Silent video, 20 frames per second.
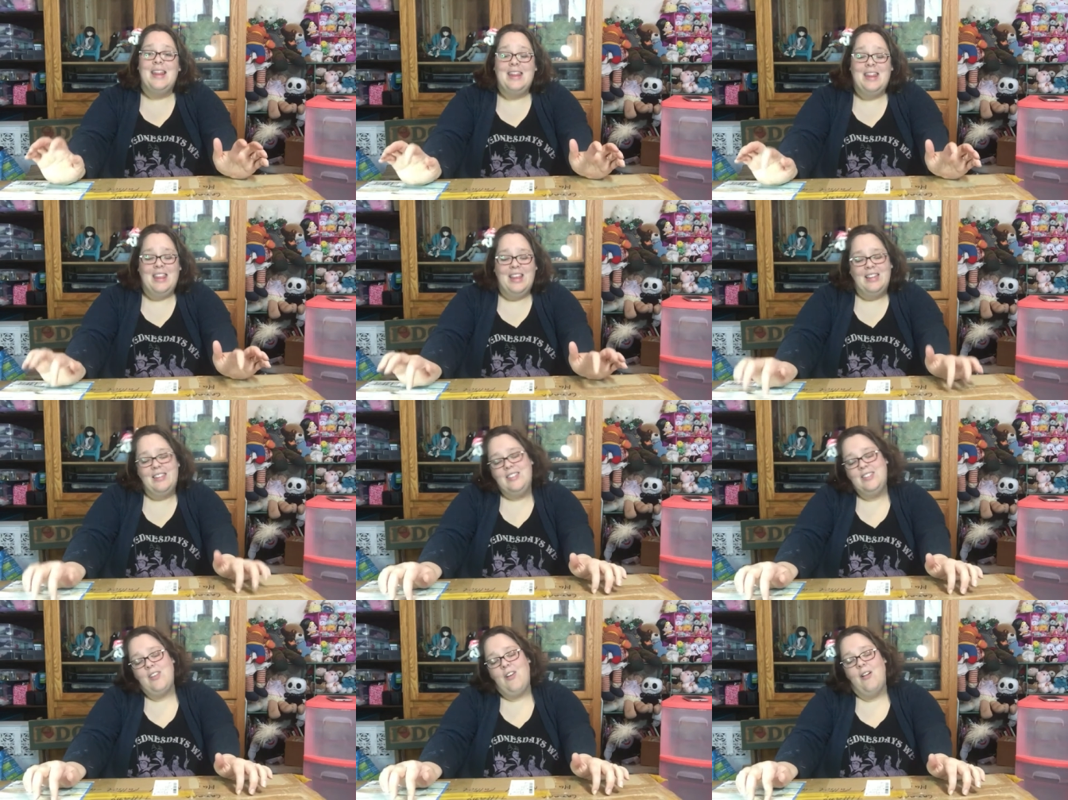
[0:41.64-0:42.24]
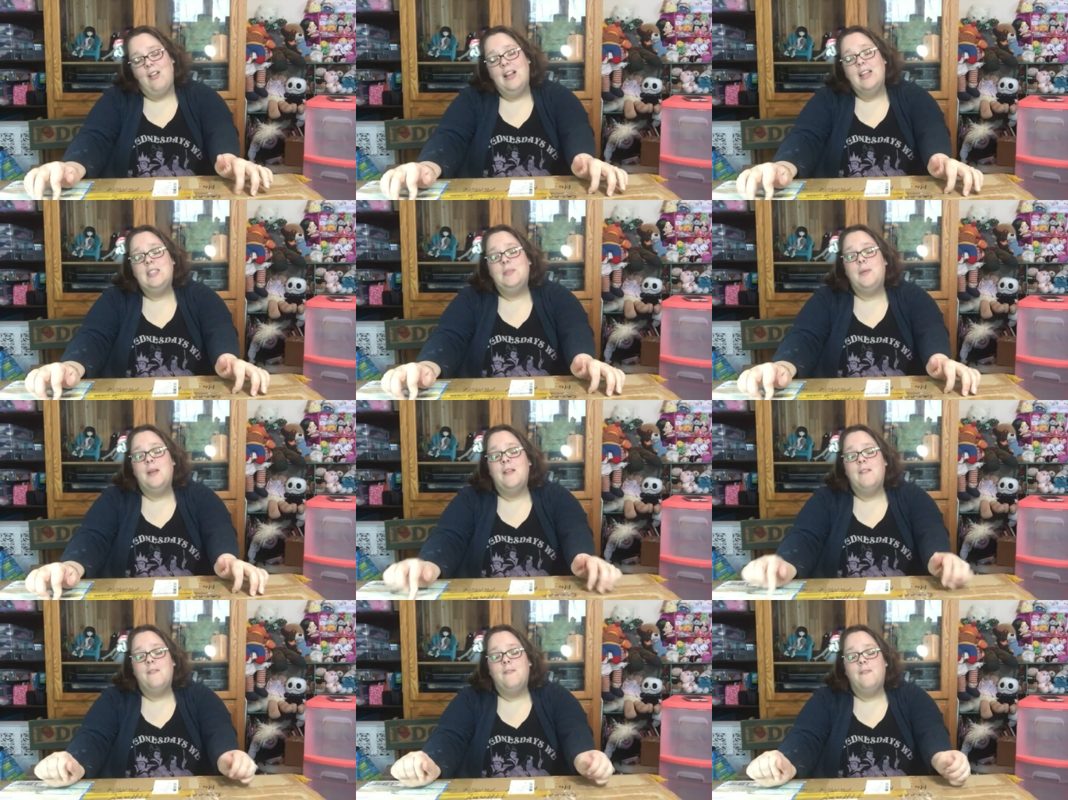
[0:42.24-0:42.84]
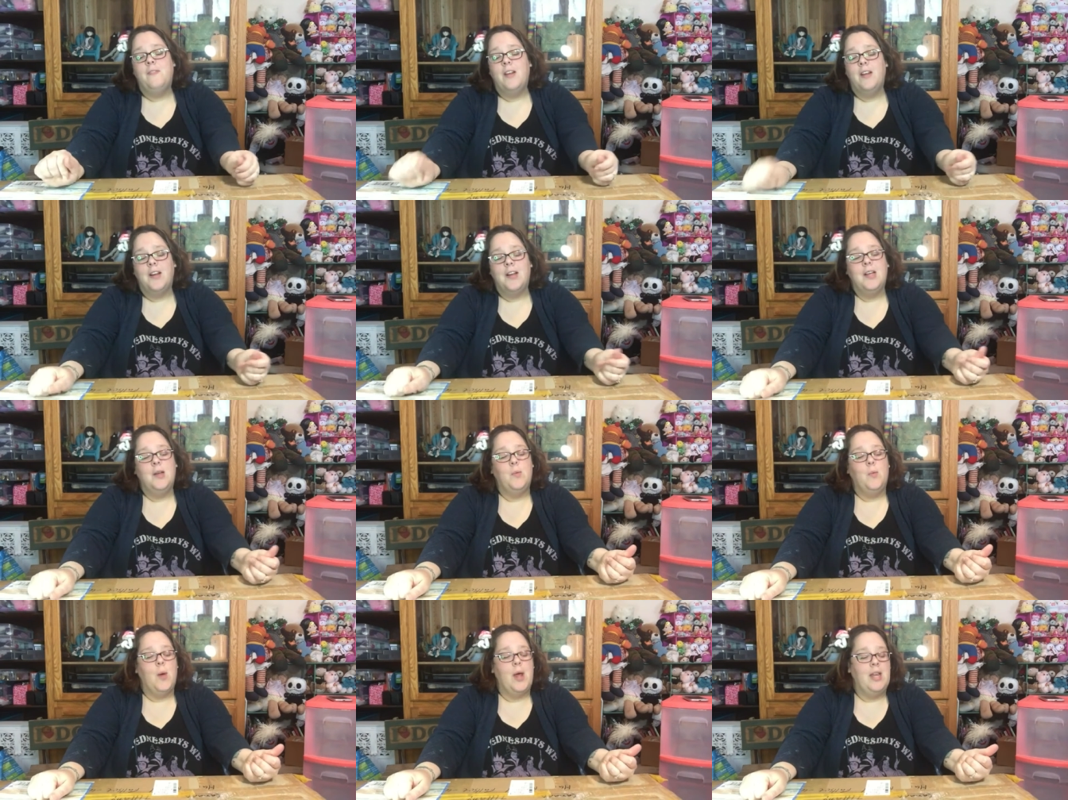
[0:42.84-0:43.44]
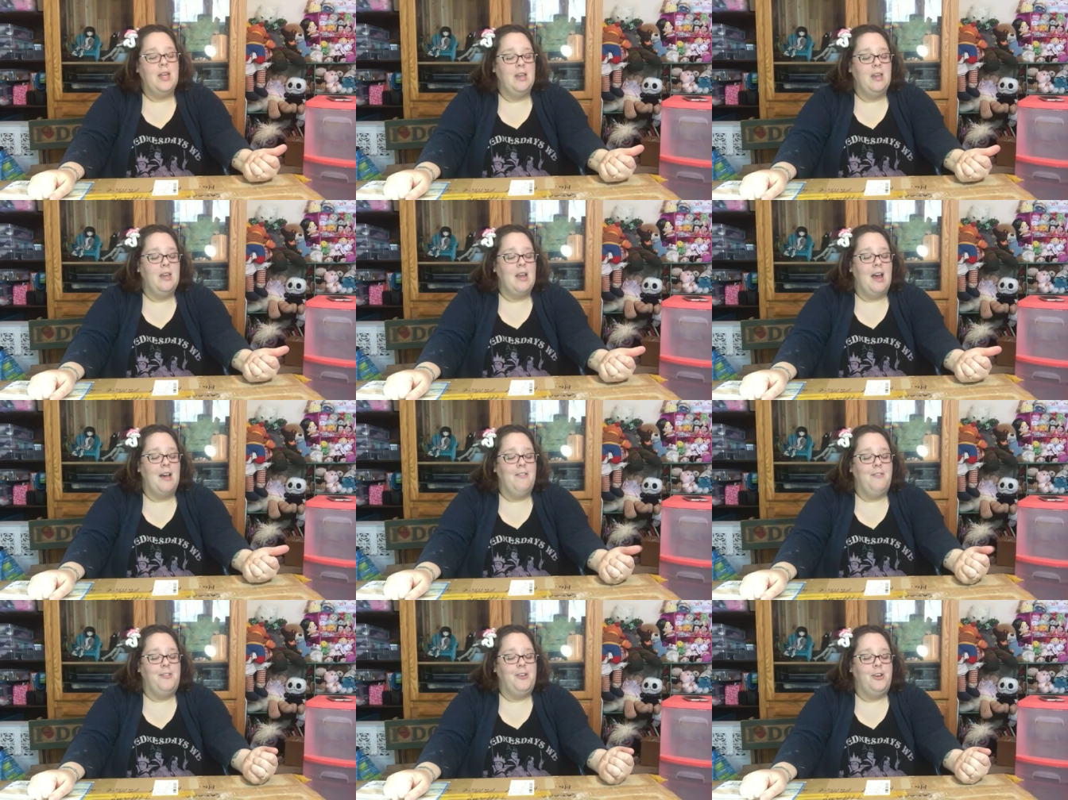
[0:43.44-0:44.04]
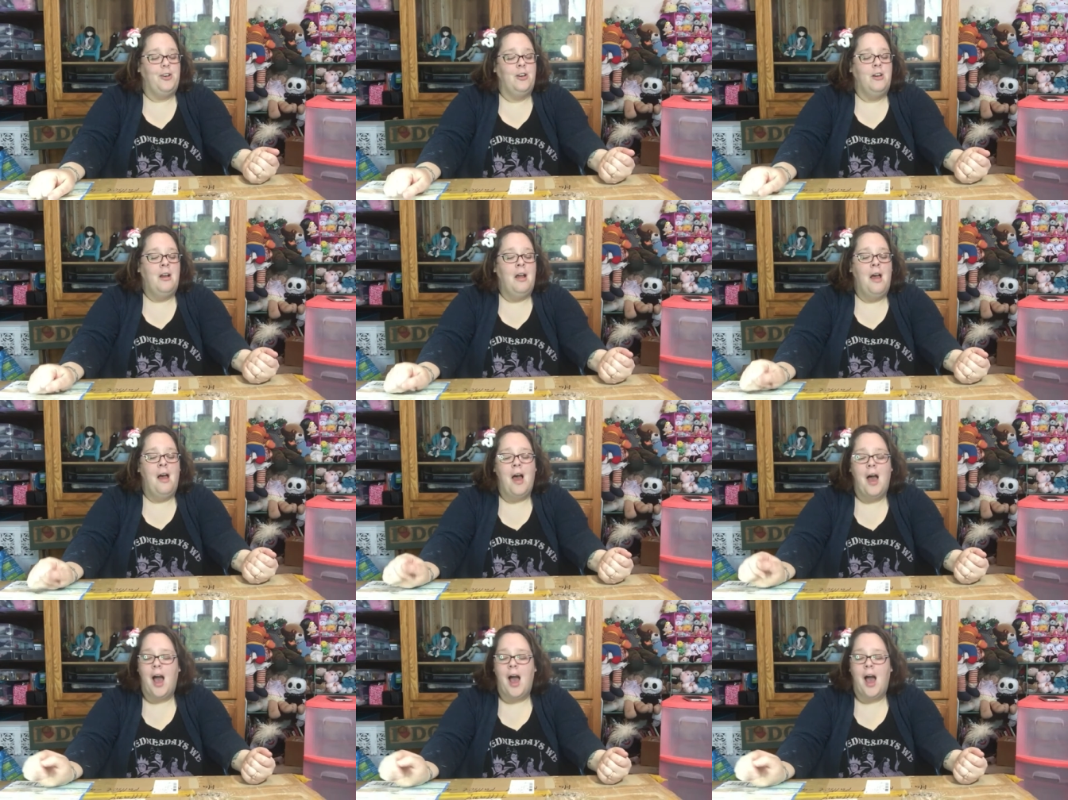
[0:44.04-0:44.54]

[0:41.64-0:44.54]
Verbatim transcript: this doll has been very waited after.